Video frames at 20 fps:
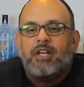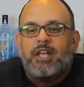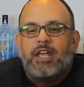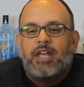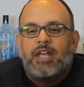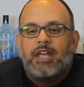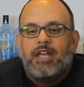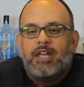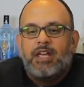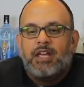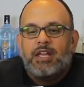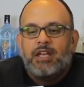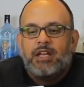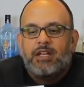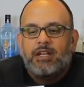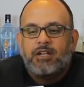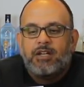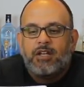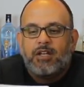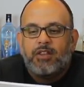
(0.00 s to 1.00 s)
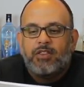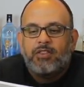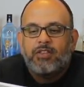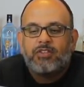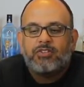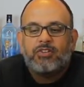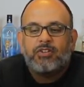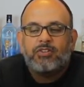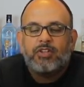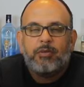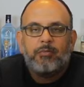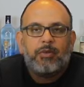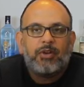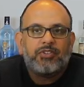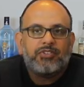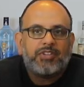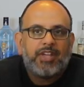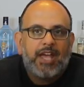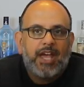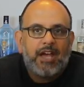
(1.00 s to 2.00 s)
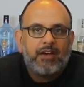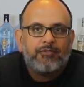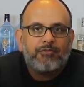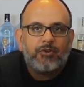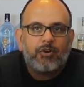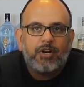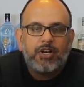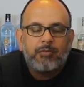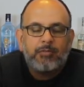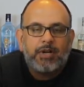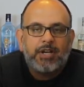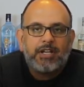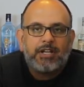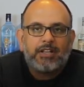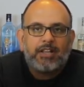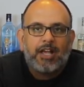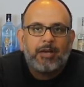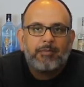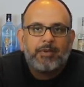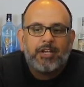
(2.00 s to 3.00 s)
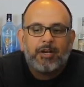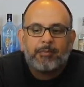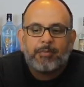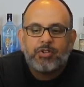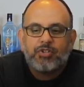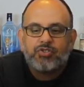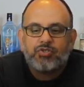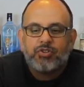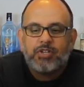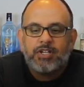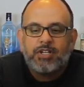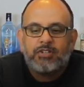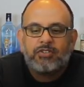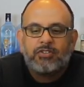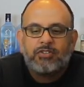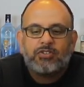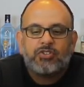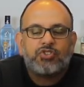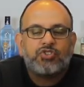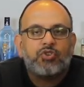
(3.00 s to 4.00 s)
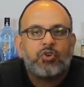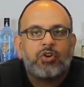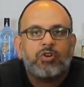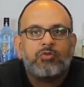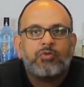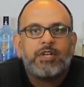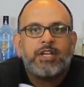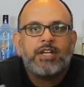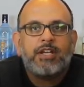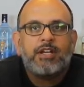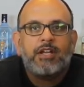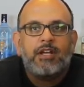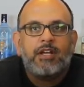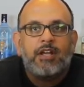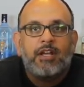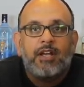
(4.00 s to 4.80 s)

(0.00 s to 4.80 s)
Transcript: And this is a must-have for anybody climbing up in trees. It's a short read.